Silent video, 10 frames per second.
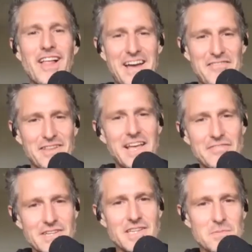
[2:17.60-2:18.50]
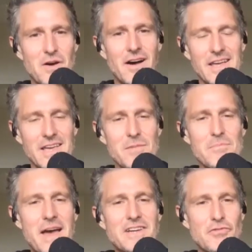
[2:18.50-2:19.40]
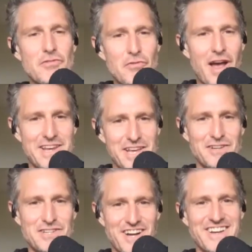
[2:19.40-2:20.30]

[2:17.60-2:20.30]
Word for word: I have left is my imaginary radio show.